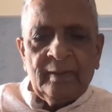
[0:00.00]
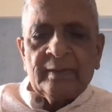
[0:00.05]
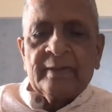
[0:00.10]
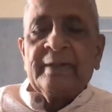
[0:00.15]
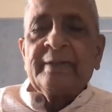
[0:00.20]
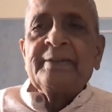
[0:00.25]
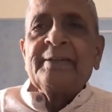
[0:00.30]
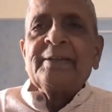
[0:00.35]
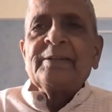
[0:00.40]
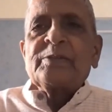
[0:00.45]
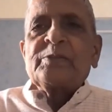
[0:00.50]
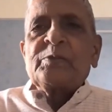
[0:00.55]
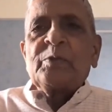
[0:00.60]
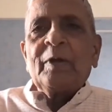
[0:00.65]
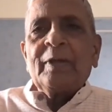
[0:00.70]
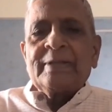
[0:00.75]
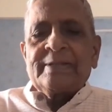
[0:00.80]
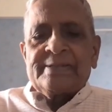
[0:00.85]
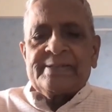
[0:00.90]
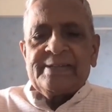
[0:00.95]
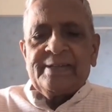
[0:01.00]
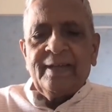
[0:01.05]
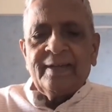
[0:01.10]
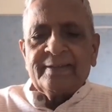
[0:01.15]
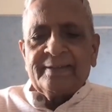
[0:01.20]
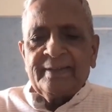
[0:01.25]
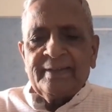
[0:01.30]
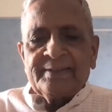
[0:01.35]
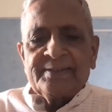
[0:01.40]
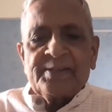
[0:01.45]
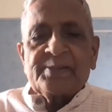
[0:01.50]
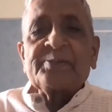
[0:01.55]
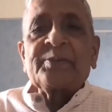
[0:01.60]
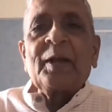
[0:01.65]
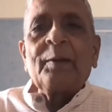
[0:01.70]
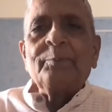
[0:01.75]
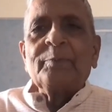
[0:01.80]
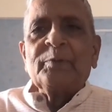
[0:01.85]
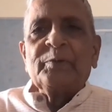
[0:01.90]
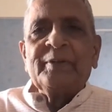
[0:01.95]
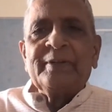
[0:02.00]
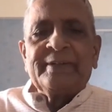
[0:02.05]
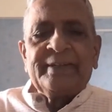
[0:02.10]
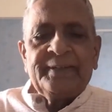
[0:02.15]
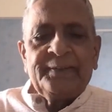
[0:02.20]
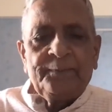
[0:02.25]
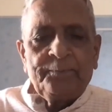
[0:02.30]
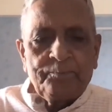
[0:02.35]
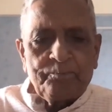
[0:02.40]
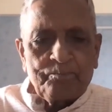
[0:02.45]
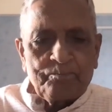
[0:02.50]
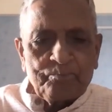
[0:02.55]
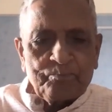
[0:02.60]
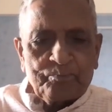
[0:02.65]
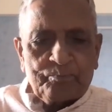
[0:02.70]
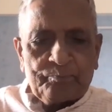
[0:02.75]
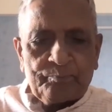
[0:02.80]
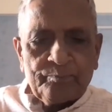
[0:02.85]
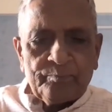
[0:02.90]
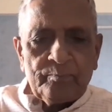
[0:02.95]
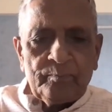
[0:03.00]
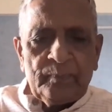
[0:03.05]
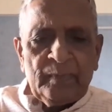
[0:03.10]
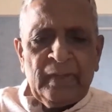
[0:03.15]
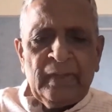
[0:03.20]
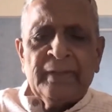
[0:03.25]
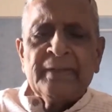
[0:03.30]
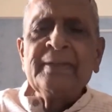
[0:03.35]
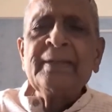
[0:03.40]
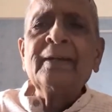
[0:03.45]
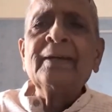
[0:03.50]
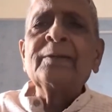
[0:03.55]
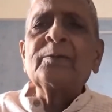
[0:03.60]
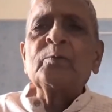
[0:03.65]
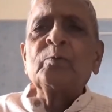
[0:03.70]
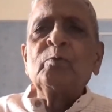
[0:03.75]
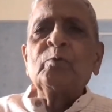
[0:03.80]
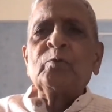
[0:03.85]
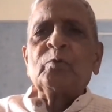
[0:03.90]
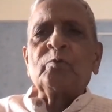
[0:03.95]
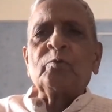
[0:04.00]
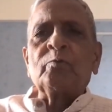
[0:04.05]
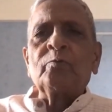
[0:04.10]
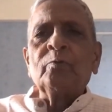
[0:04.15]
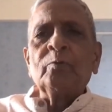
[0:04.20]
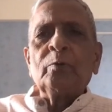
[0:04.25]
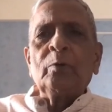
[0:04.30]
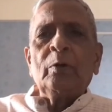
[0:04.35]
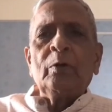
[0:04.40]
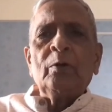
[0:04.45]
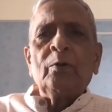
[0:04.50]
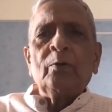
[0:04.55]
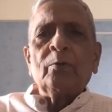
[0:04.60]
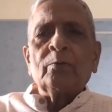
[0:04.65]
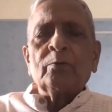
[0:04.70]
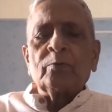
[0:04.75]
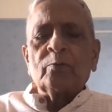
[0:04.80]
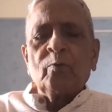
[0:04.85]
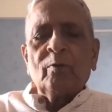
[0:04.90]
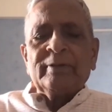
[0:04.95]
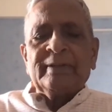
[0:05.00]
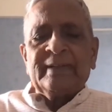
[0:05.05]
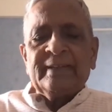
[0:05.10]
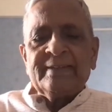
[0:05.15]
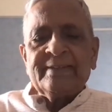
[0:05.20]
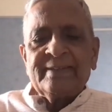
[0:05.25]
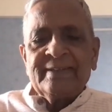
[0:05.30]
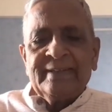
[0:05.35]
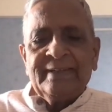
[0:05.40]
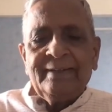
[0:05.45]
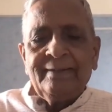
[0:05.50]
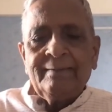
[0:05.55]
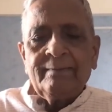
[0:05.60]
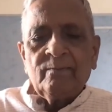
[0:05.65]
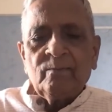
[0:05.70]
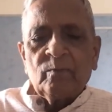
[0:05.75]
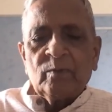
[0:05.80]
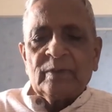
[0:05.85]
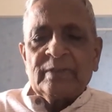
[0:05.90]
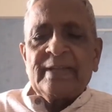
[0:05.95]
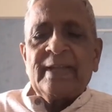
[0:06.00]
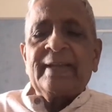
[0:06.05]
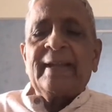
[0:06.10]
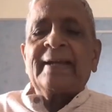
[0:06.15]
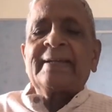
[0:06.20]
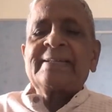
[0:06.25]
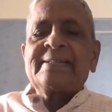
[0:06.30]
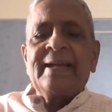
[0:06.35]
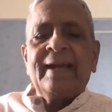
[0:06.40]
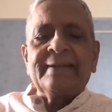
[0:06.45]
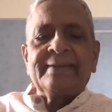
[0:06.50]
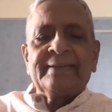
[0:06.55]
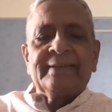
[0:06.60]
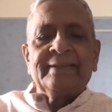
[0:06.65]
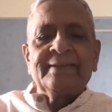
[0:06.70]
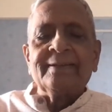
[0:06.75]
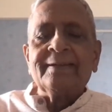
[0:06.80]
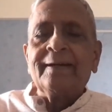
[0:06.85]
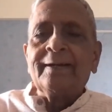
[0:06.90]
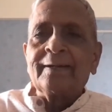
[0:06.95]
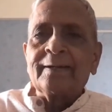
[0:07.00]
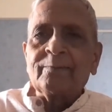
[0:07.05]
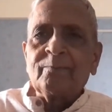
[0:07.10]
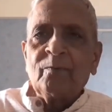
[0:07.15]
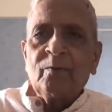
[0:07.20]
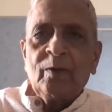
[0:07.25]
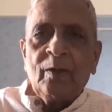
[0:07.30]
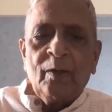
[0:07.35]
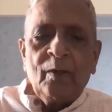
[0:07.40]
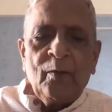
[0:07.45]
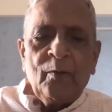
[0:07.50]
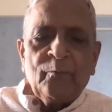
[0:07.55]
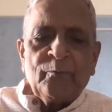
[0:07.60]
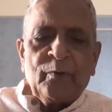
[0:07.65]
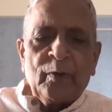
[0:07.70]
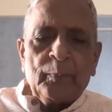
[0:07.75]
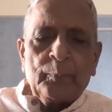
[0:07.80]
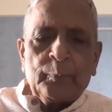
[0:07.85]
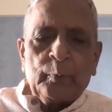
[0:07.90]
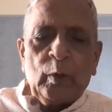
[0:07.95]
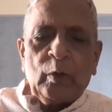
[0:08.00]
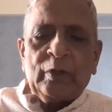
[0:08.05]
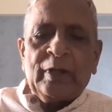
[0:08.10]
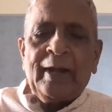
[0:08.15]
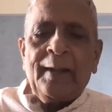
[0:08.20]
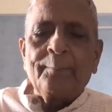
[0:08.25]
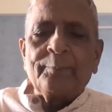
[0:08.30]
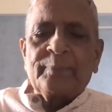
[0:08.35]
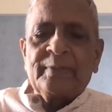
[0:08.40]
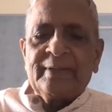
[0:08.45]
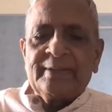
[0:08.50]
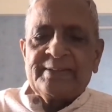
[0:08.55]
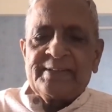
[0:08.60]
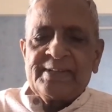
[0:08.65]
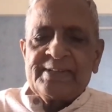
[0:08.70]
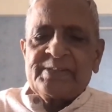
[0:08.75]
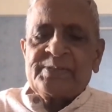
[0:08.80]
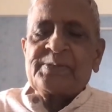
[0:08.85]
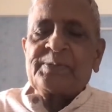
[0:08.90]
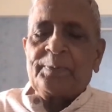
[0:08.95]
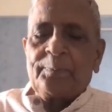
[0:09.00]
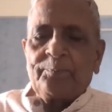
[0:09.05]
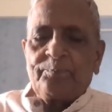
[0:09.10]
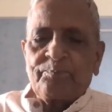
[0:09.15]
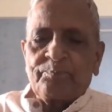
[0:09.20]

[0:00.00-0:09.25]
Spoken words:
Greetings to LCA Tejas community. Year 2023 is an exciting year for program Tejas.